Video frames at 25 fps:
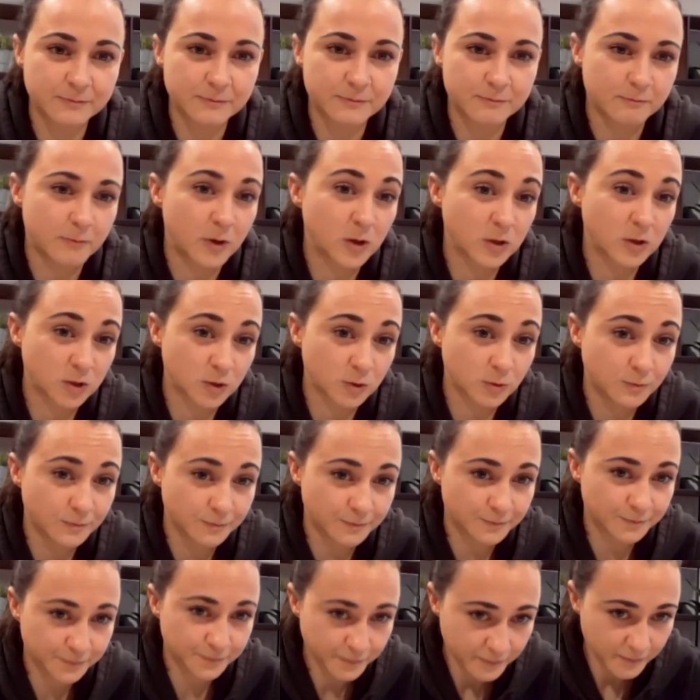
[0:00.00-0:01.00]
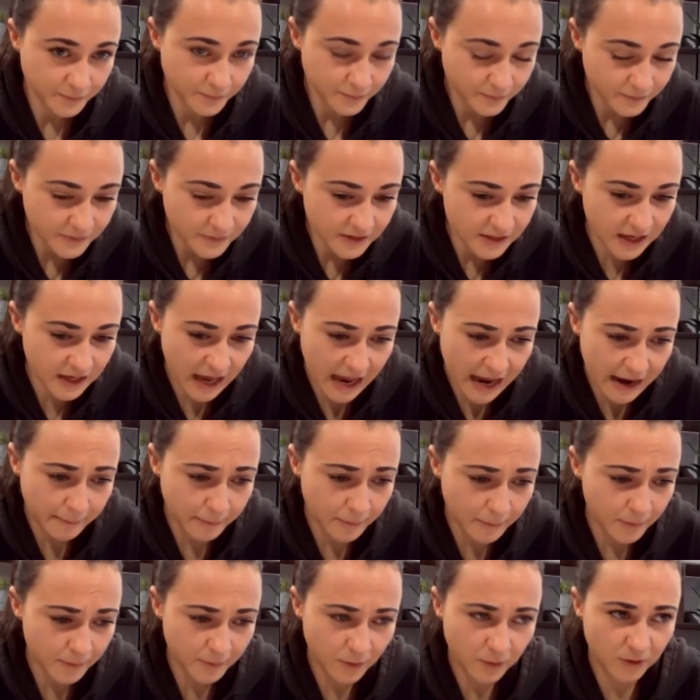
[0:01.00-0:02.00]
model,
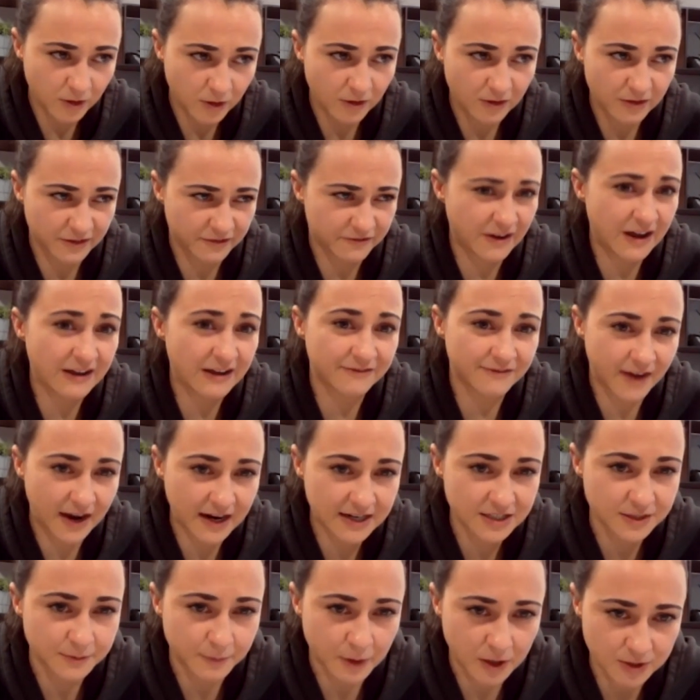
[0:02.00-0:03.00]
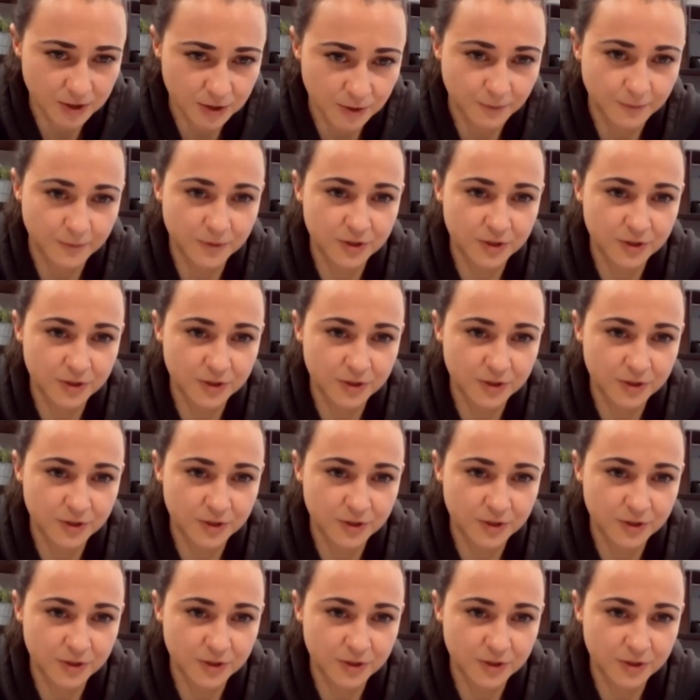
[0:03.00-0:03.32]
or the 5-factor model.